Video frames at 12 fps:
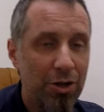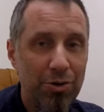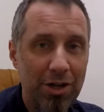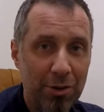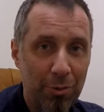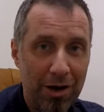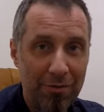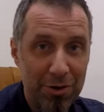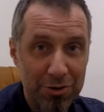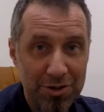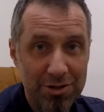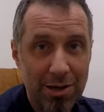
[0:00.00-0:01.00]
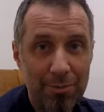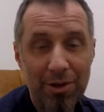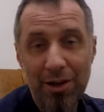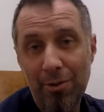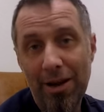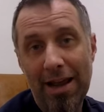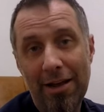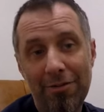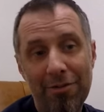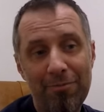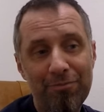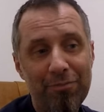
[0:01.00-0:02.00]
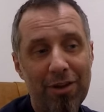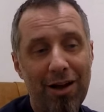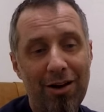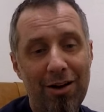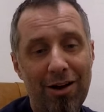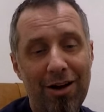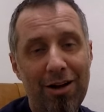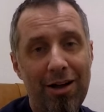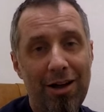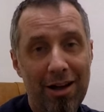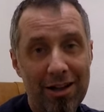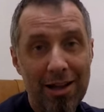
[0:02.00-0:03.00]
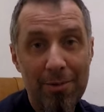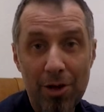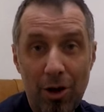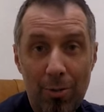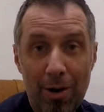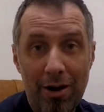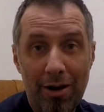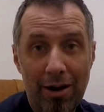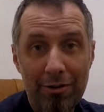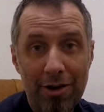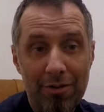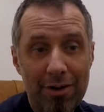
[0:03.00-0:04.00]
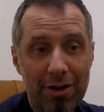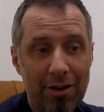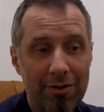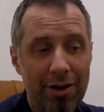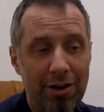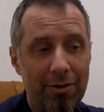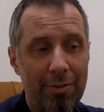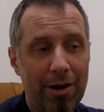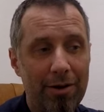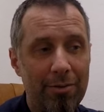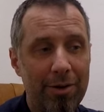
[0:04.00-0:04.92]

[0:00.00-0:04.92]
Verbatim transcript: a unique way of using something that we have, uh, let me know about it. I would love to love to hear about